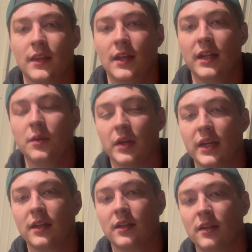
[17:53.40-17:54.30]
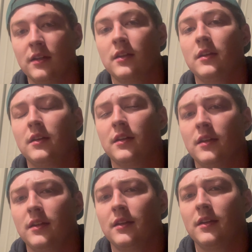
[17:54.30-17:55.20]
Anyway,
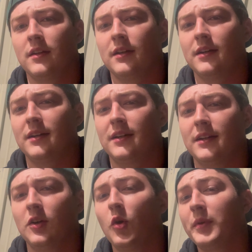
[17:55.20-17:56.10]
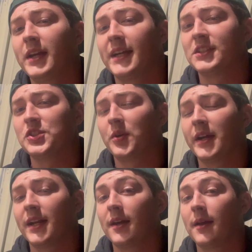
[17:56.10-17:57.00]
hope you guys
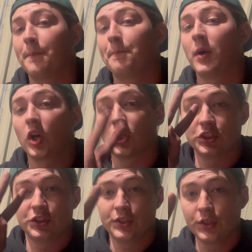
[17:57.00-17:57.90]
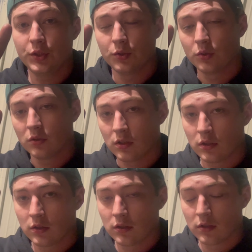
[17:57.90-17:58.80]
enjoyed part 2
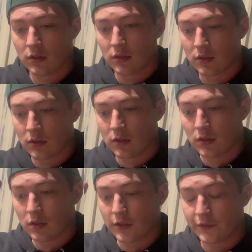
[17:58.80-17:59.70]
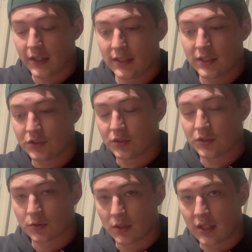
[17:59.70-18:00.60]
of getting the
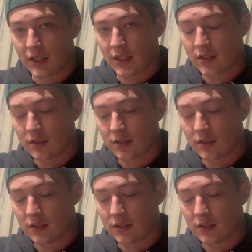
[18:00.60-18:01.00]
Isuzu running.